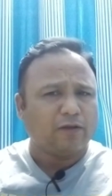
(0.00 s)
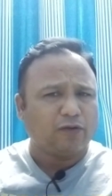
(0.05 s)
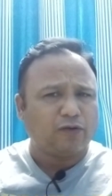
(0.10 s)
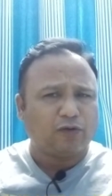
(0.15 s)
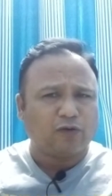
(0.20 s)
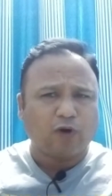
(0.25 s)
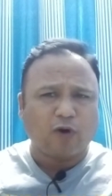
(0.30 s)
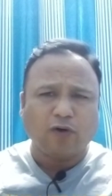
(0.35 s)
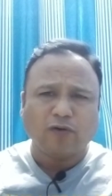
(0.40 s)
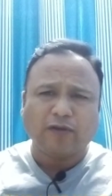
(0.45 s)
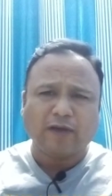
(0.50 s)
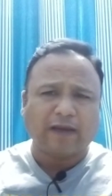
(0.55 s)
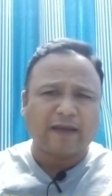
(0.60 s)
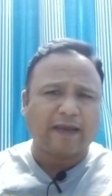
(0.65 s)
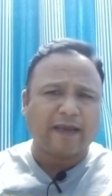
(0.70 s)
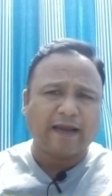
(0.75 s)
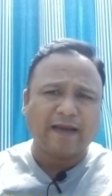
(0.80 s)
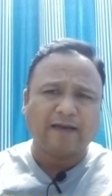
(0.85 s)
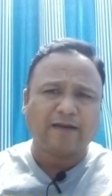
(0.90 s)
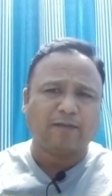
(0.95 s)
Though the
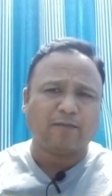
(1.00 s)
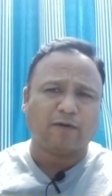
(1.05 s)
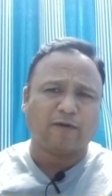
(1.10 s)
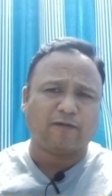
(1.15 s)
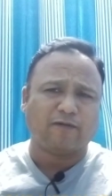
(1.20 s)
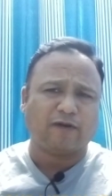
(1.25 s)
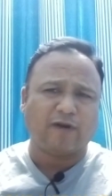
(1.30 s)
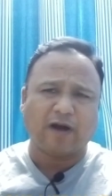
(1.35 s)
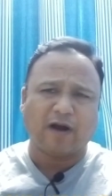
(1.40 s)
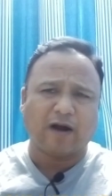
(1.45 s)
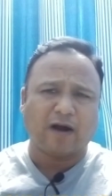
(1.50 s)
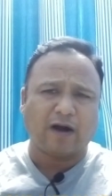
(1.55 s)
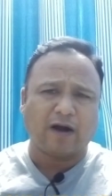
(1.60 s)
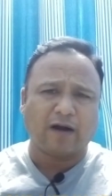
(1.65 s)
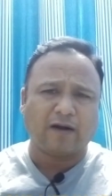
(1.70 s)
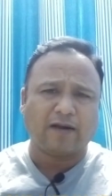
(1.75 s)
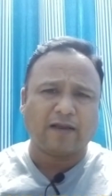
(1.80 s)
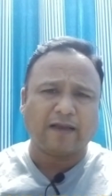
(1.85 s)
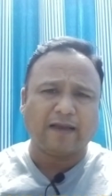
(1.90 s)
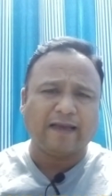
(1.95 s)
kingdom of
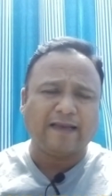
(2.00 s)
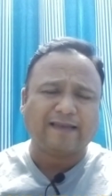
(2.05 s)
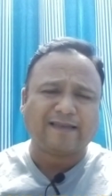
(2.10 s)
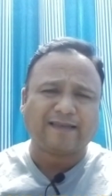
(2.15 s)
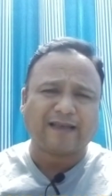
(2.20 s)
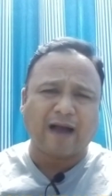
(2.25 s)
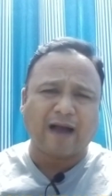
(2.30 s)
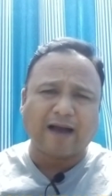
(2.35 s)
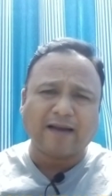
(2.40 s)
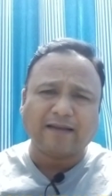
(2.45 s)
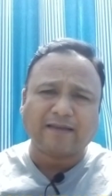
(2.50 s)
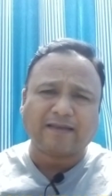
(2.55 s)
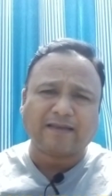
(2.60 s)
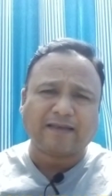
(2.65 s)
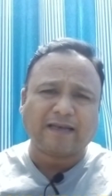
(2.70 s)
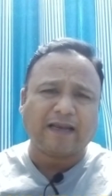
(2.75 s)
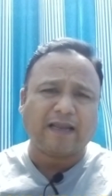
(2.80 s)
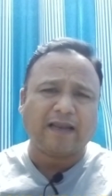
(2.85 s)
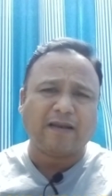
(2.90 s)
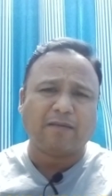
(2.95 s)
God is
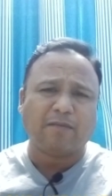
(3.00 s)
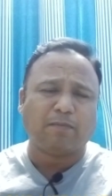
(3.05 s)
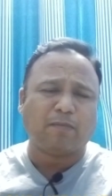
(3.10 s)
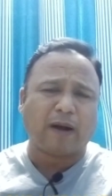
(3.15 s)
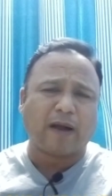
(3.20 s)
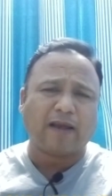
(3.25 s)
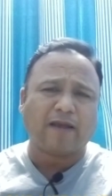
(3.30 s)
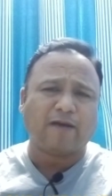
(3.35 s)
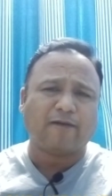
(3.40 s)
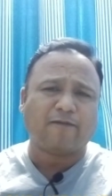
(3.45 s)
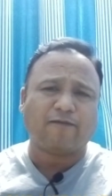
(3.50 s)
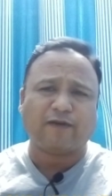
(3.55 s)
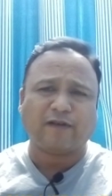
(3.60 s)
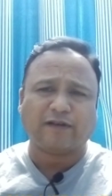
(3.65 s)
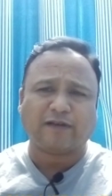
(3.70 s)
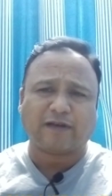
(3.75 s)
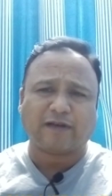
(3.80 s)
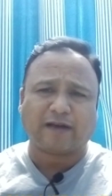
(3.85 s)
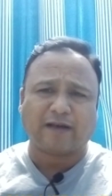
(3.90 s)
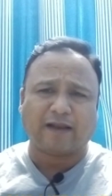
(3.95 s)
unseen by a
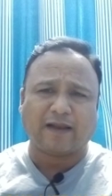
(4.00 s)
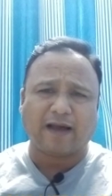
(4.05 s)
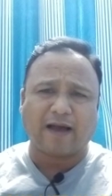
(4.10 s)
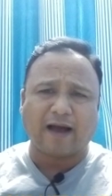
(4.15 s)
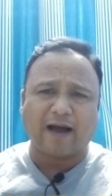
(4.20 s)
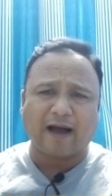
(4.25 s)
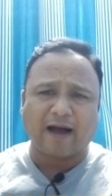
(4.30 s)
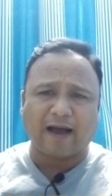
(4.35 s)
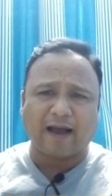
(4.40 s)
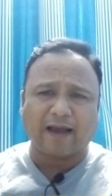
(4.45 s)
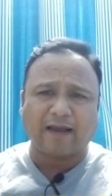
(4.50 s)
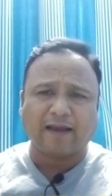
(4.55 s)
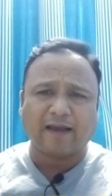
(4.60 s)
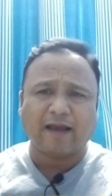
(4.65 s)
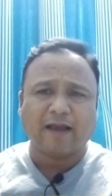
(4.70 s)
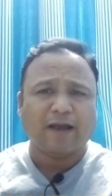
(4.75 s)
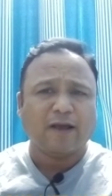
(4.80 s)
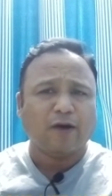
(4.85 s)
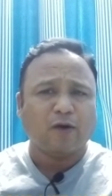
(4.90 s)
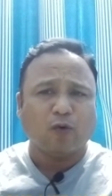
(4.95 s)
physical eye,
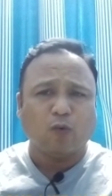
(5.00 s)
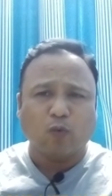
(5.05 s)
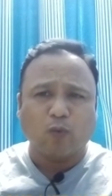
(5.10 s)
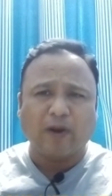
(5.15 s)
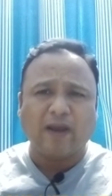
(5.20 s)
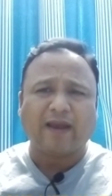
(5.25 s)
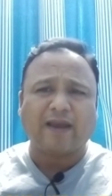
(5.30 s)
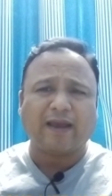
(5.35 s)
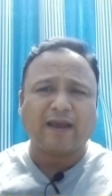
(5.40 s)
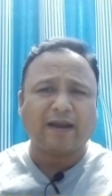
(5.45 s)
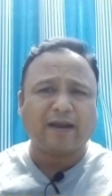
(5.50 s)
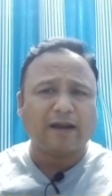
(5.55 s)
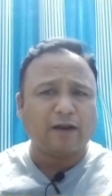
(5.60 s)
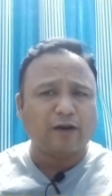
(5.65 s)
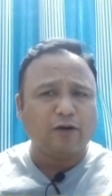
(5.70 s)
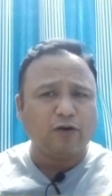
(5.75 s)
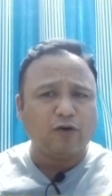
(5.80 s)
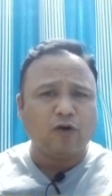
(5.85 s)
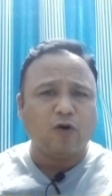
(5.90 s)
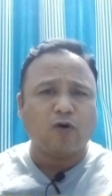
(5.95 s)
we can
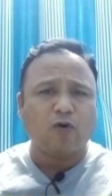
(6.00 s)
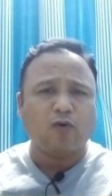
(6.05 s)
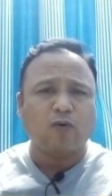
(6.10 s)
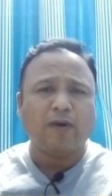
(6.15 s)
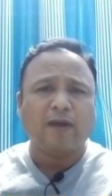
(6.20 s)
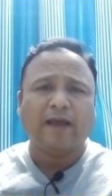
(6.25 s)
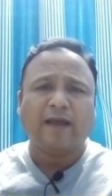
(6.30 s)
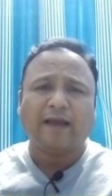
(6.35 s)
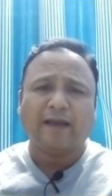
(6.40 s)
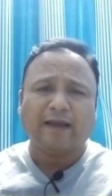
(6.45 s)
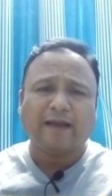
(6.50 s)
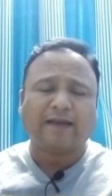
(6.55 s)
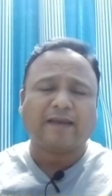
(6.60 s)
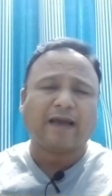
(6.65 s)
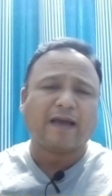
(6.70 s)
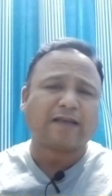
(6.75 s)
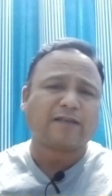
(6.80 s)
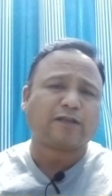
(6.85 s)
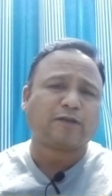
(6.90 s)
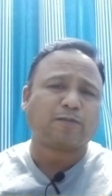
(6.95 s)
know it
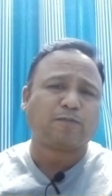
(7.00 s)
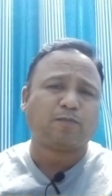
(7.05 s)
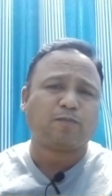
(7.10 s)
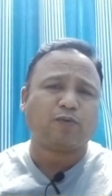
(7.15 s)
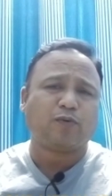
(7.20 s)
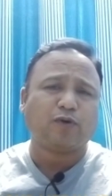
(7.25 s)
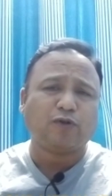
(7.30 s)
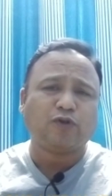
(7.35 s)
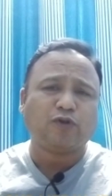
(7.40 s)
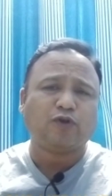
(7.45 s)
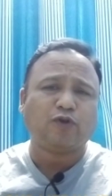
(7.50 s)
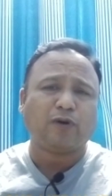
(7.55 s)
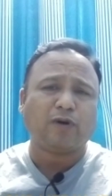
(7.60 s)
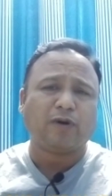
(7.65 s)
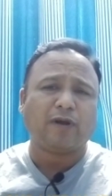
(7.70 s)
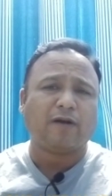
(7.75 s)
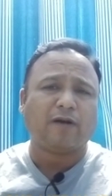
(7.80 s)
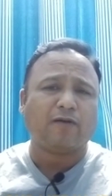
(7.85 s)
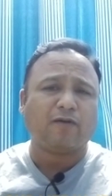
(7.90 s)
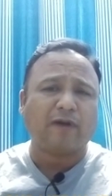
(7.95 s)
as
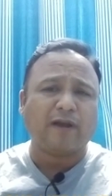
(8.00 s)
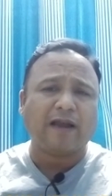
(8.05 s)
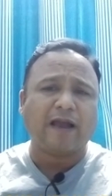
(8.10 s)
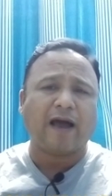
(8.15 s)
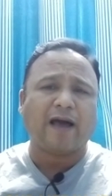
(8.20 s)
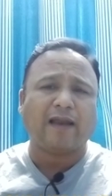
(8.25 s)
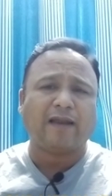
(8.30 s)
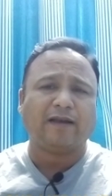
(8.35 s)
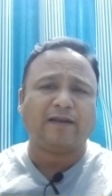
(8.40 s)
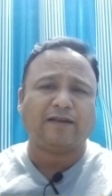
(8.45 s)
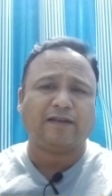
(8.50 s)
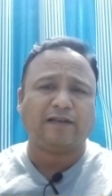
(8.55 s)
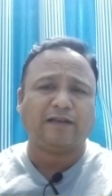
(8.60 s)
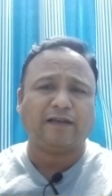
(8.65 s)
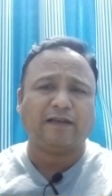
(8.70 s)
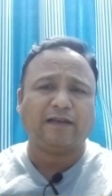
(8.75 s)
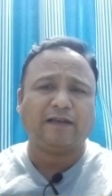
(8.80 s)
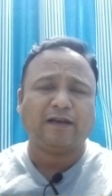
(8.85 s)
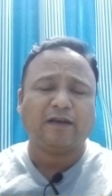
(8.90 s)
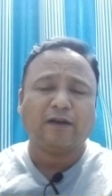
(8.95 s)
spiritual
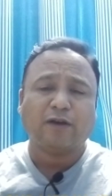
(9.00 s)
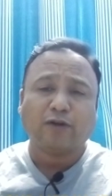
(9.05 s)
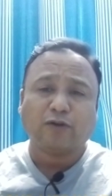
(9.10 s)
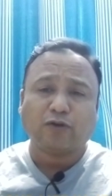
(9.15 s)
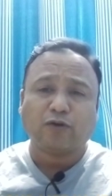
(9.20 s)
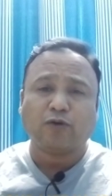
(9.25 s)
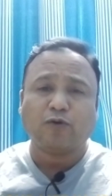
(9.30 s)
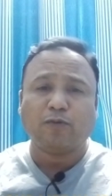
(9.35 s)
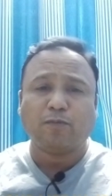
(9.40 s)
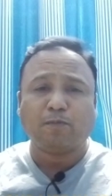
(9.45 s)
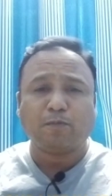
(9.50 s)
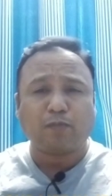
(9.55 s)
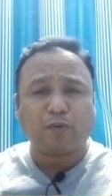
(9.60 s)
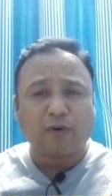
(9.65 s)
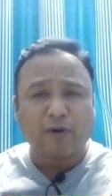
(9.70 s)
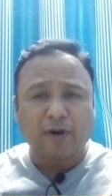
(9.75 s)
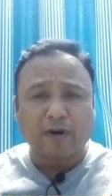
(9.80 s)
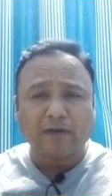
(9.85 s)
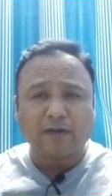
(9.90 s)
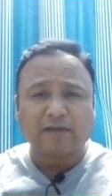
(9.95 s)
reality through
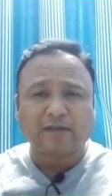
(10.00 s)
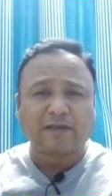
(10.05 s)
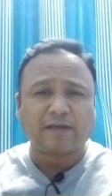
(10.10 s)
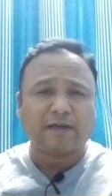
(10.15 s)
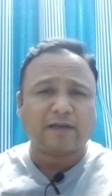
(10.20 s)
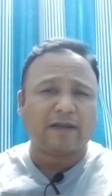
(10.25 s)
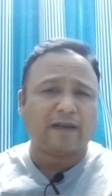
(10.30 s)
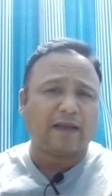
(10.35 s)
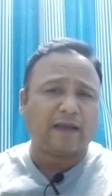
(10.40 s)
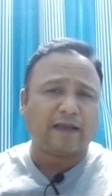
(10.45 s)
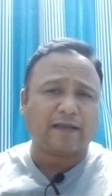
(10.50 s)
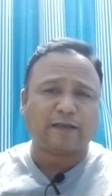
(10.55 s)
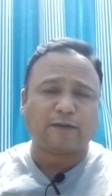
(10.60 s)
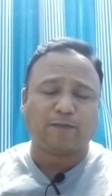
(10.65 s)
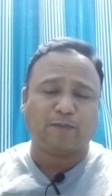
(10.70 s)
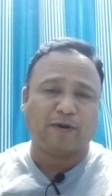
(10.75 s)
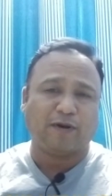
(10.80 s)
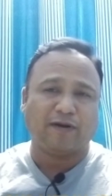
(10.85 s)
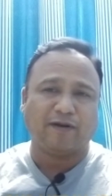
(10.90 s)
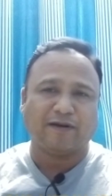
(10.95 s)
personal
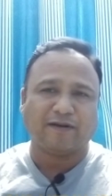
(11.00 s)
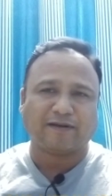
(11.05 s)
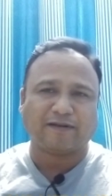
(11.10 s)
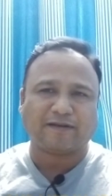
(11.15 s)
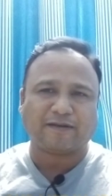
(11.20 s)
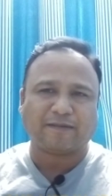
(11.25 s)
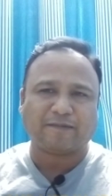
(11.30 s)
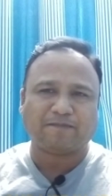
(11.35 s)
experience.